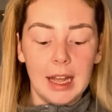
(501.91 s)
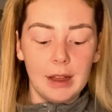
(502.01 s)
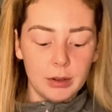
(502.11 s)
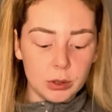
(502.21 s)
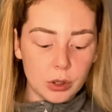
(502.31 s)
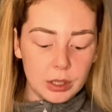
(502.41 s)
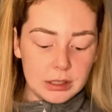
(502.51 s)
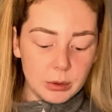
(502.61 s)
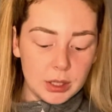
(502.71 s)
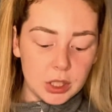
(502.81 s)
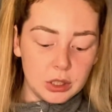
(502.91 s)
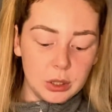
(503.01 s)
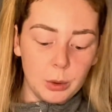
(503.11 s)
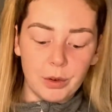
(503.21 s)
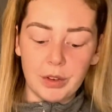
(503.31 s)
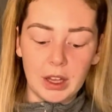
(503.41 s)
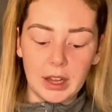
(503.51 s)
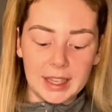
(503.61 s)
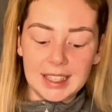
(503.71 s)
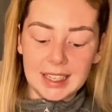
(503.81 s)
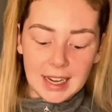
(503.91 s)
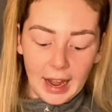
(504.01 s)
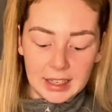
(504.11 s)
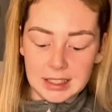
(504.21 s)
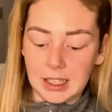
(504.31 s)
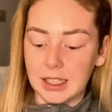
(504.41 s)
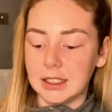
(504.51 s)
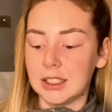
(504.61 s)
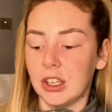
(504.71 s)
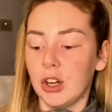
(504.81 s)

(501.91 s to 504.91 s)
if it was your intuition, you would feel like connected,